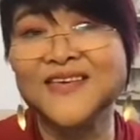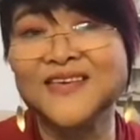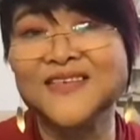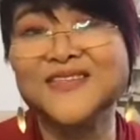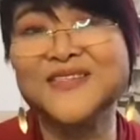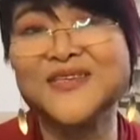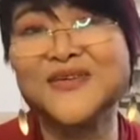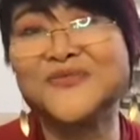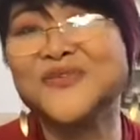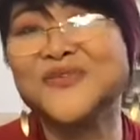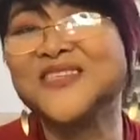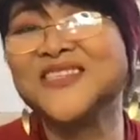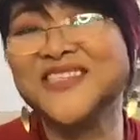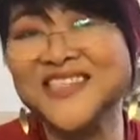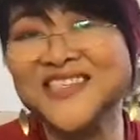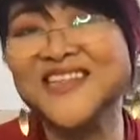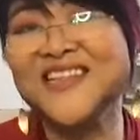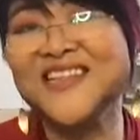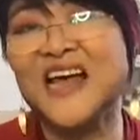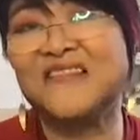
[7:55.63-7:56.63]
So we
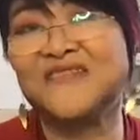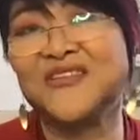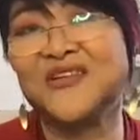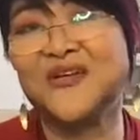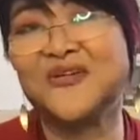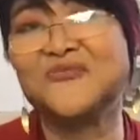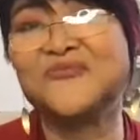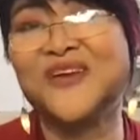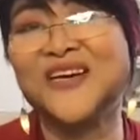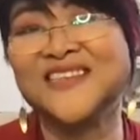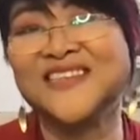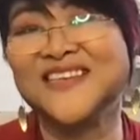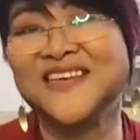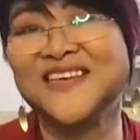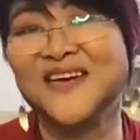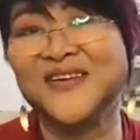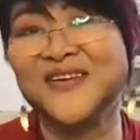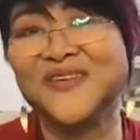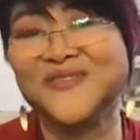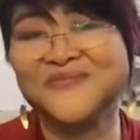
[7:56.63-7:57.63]
still have a long way to
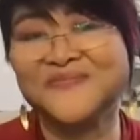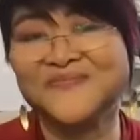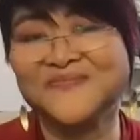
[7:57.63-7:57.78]
go.